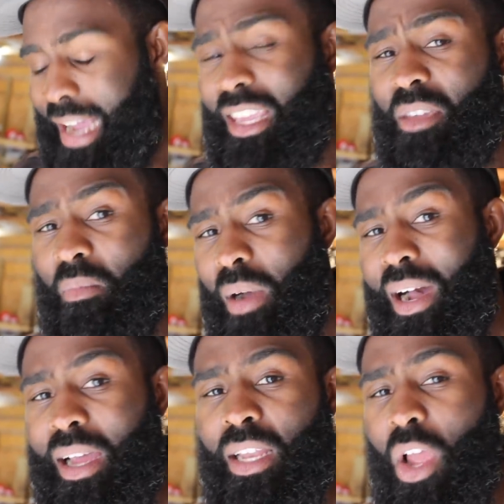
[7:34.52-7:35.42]
I keep
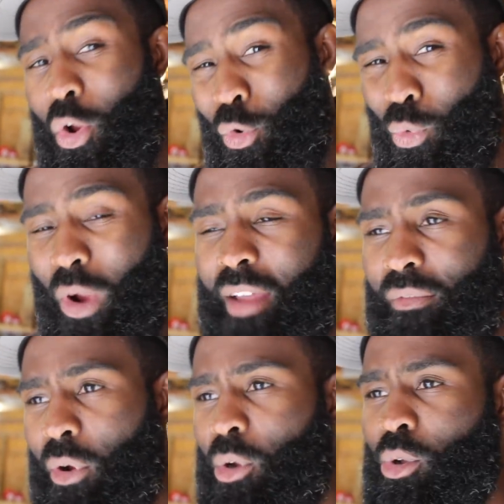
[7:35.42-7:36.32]
mine right
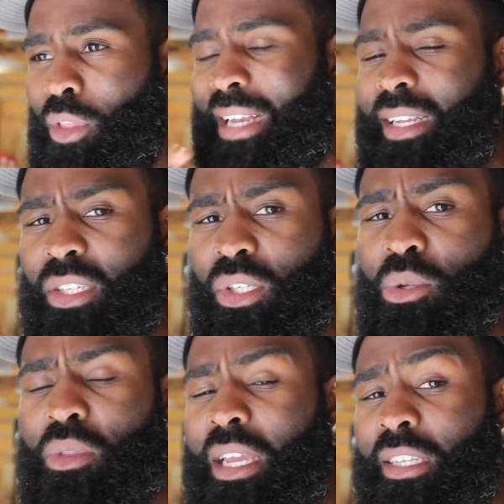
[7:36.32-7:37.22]
vertical. That does
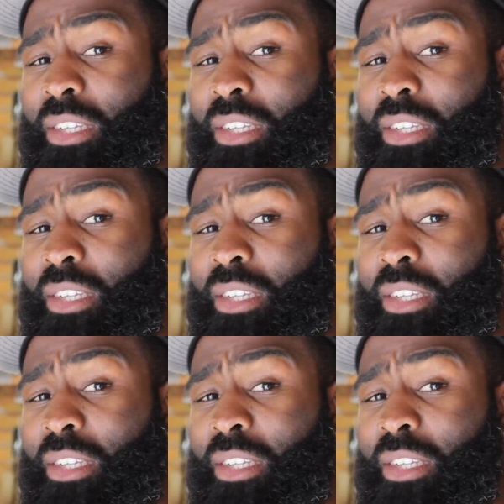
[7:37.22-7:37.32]
two things.